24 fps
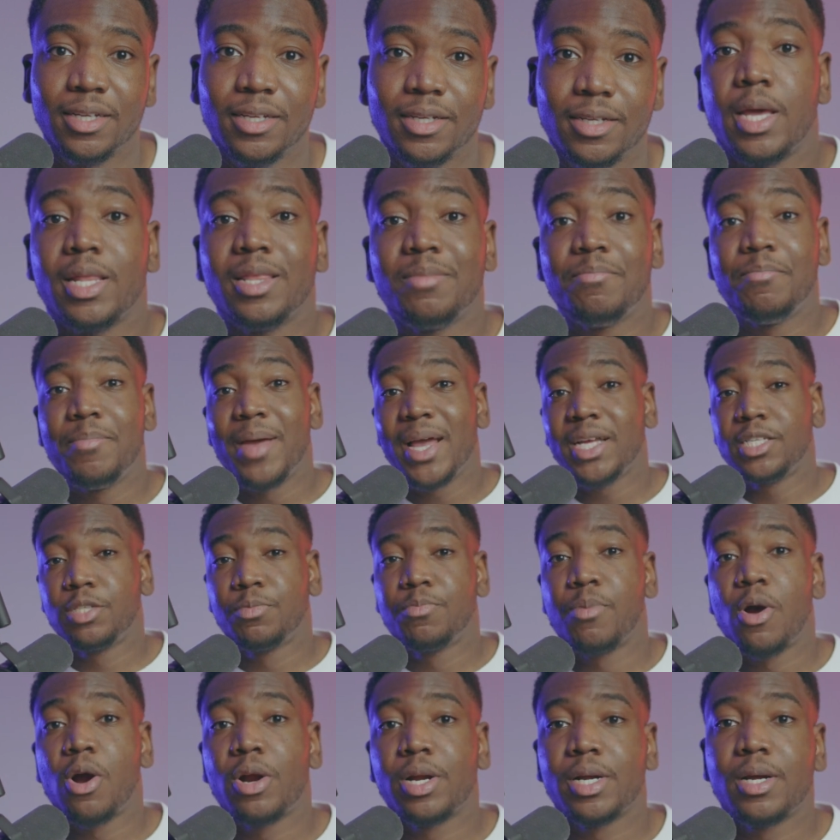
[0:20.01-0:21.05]
And the best
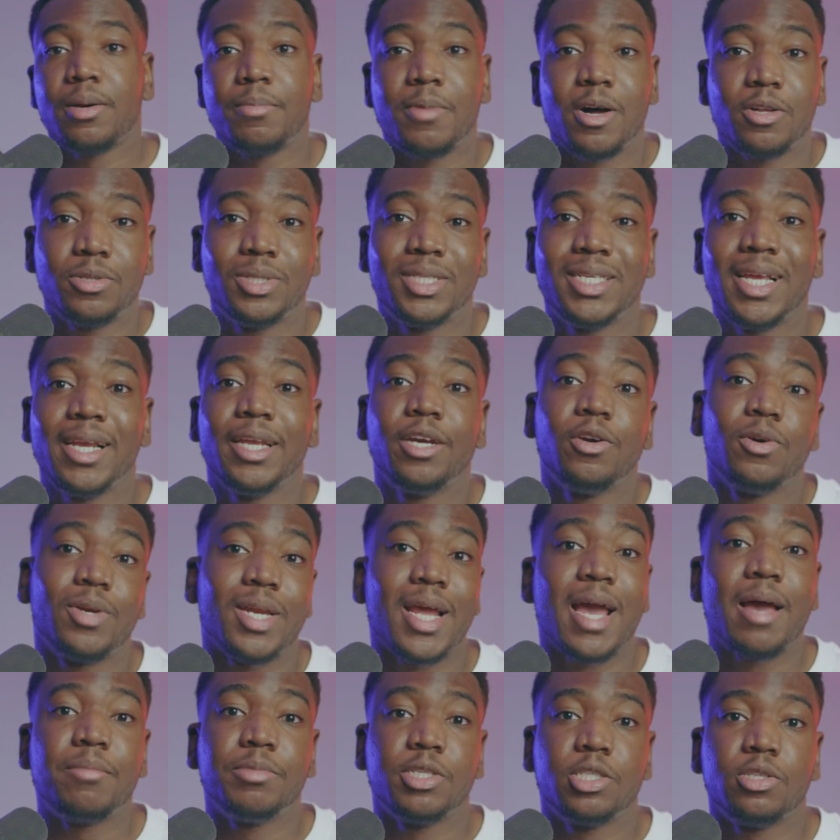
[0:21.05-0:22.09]
part about selling on
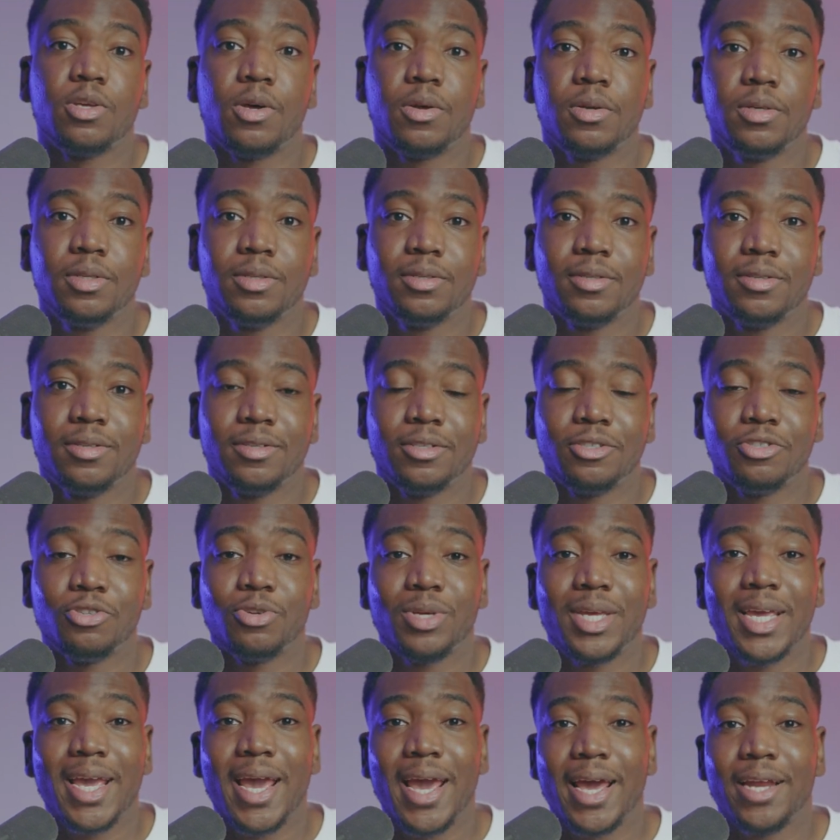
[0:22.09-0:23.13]
Amazon, you
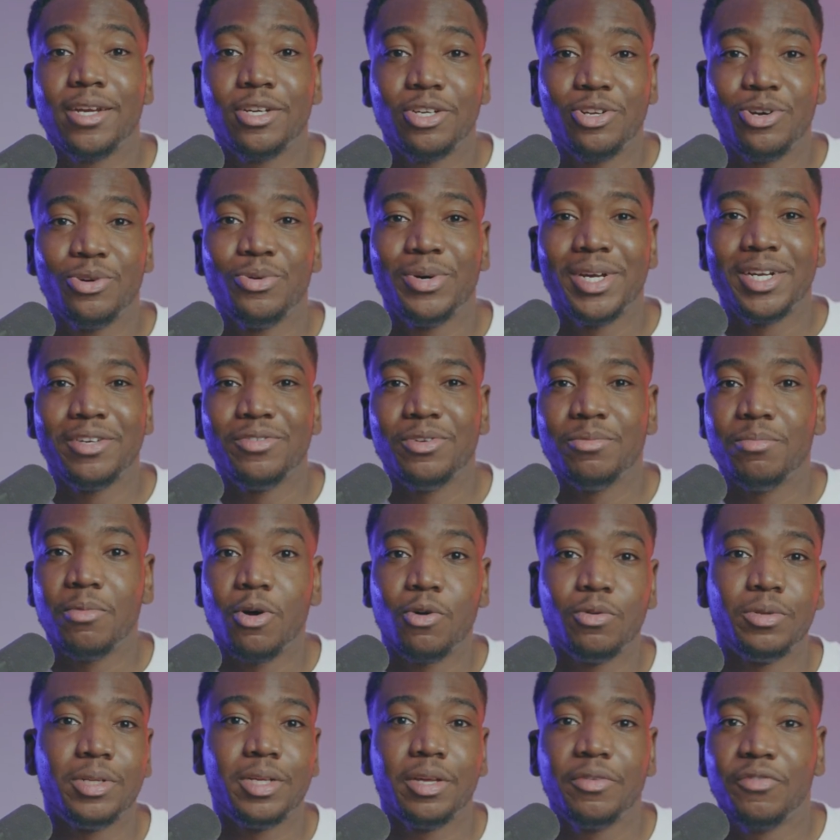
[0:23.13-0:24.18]
can do it
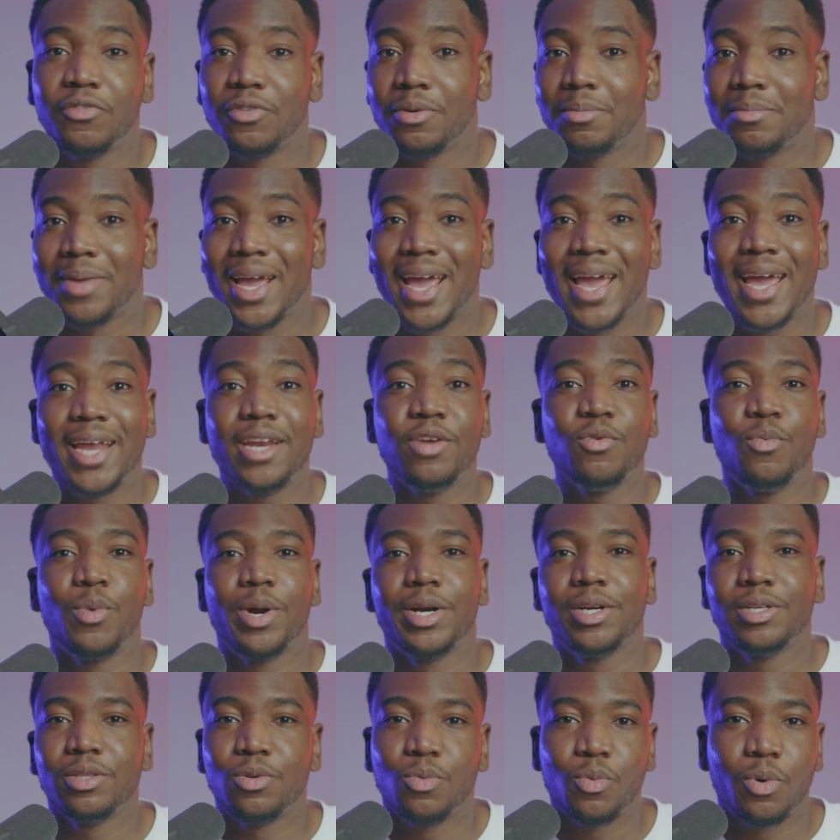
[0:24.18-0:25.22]
remotely from anywhere
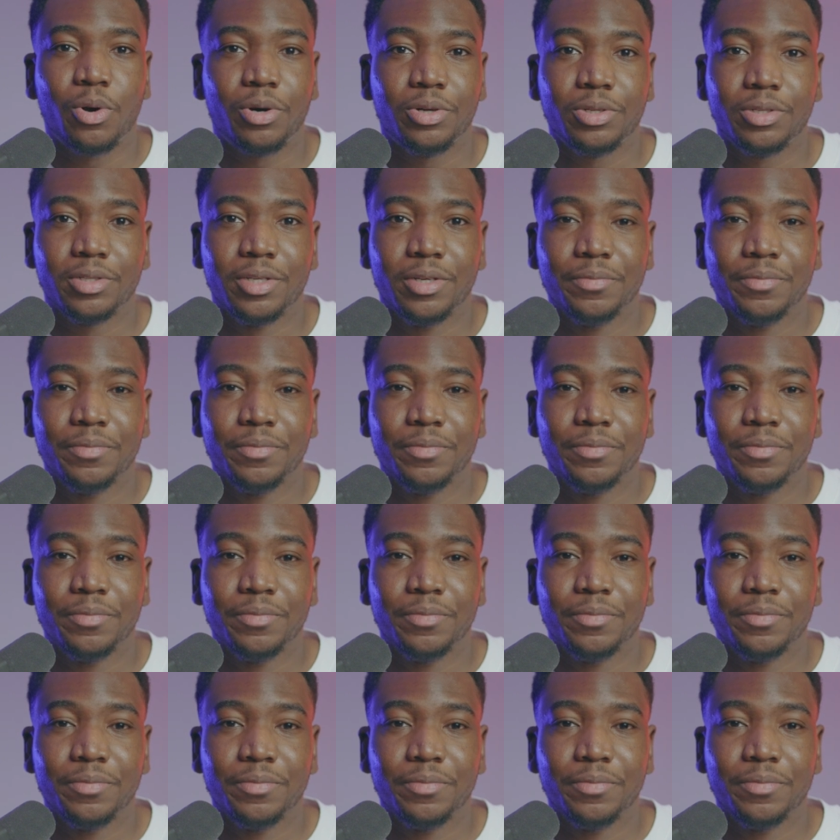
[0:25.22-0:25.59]
in the world.